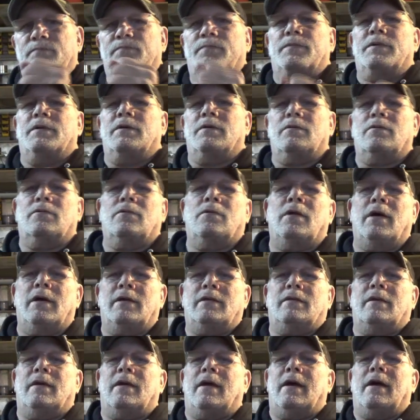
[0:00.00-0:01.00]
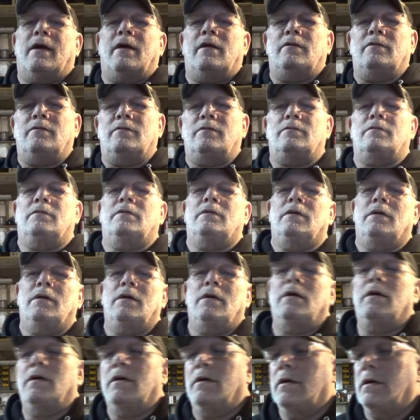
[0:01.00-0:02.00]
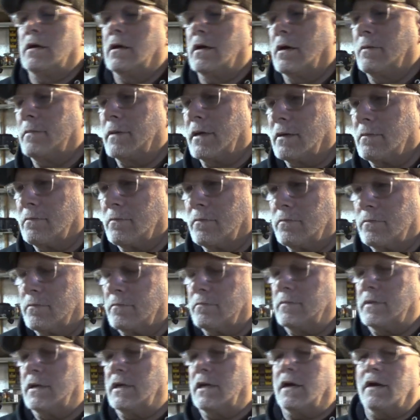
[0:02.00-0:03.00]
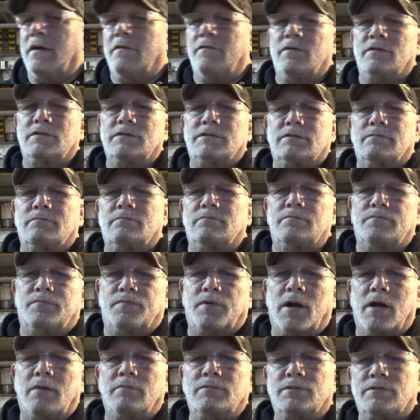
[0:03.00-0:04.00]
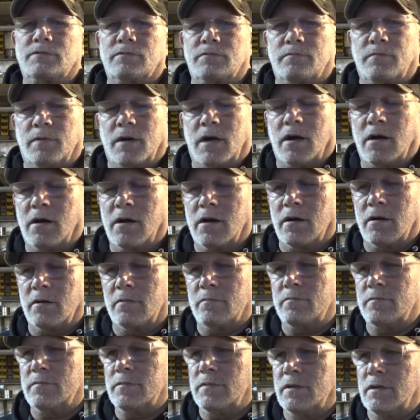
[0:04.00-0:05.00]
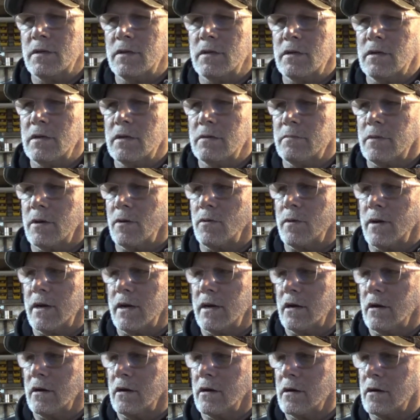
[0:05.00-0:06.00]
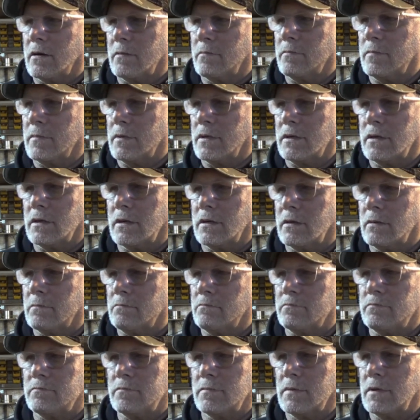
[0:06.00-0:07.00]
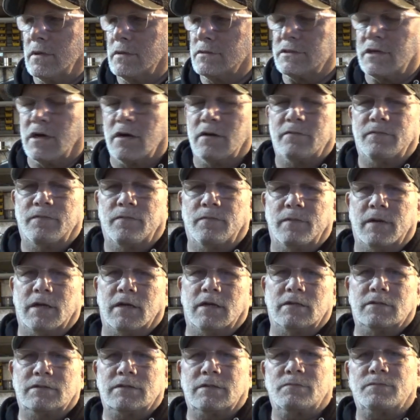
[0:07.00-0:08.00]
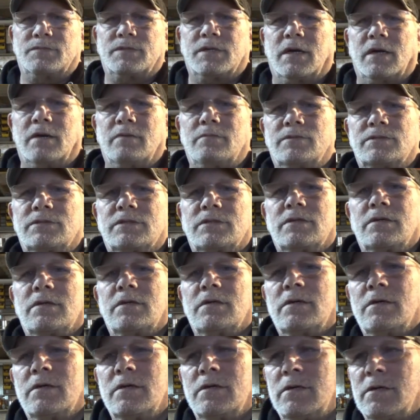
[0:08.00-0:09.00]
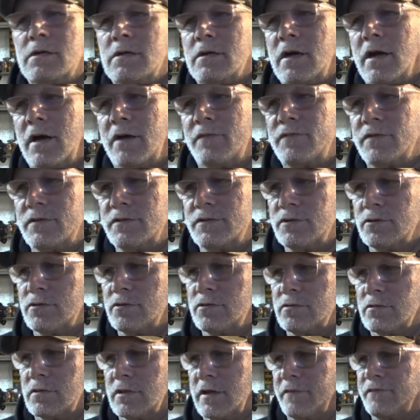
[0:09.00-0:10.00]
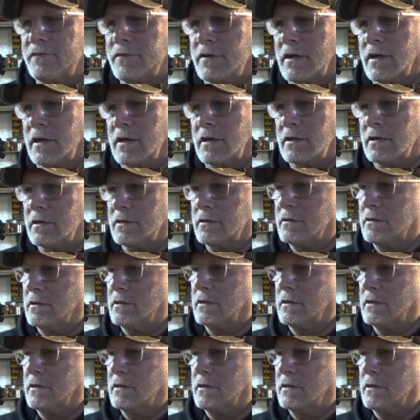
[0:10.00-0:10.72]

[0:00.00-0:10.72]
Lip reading: you know, go like that, and I mean, me having some problems with my arm, my right arm, it's hard for me sometimes. I have to do it left-handed,